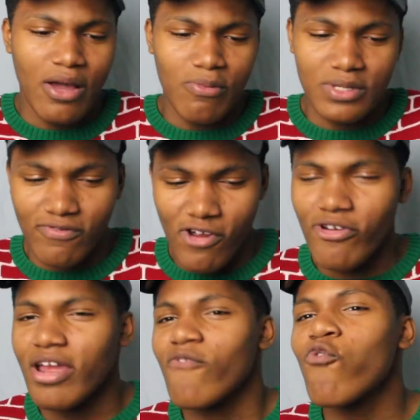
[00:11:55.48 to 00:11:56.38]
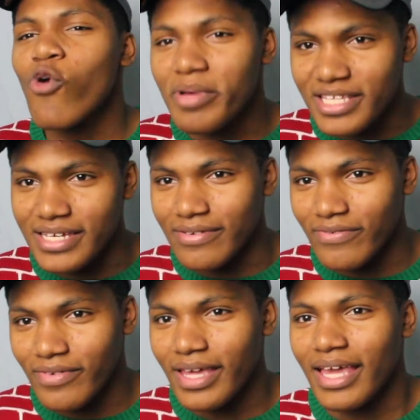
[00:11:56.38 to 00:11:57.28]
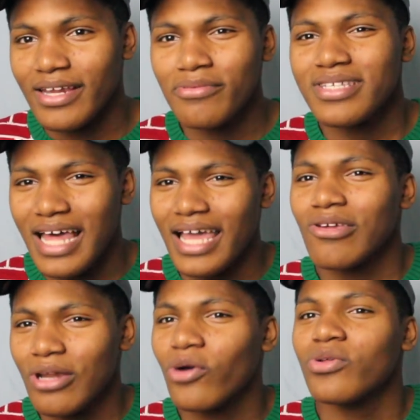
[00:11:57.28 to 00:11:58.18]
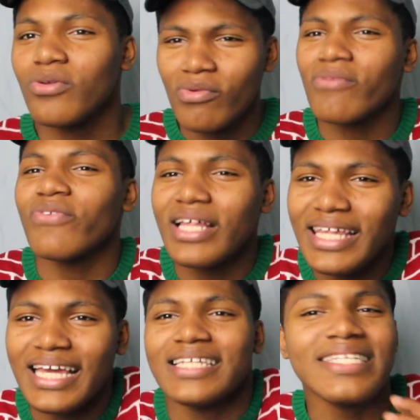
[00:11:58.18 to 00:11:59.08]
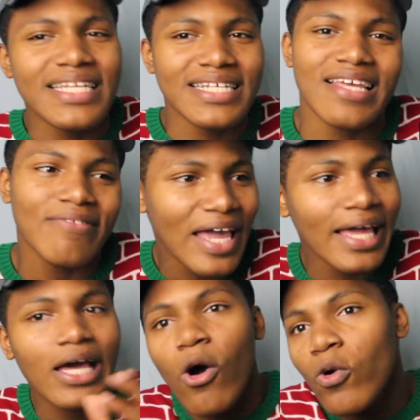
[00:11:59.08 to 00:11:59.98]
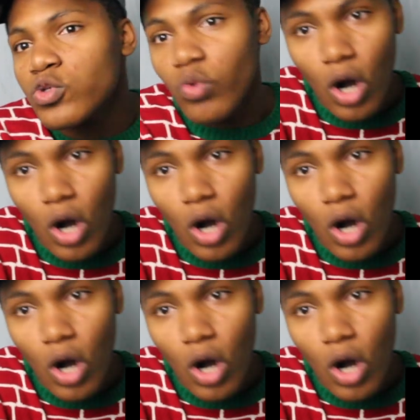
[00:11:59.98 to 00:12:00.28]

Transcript: it was very informative. And it was like, you know, we finally got to see the stuff that goes